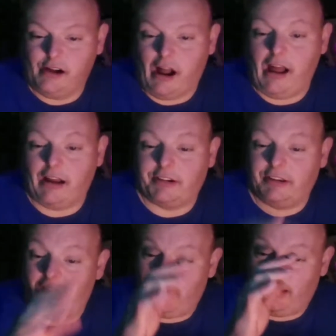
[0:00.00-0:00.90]
I actually
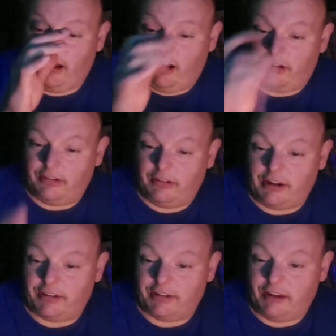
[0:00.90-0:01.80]
got
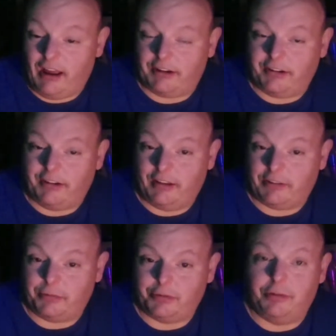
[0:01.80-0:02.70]
Jesse. I actually got
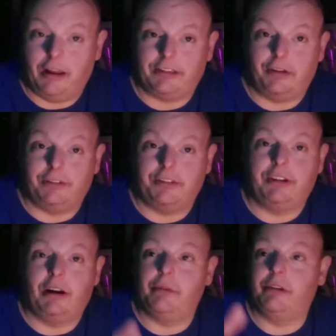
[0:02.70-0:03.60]
some True Nats LC
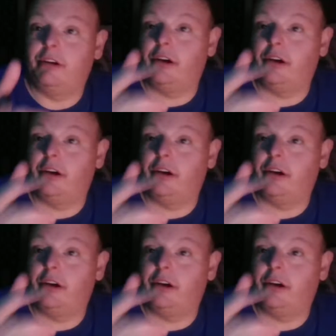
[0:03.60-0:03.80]
coming.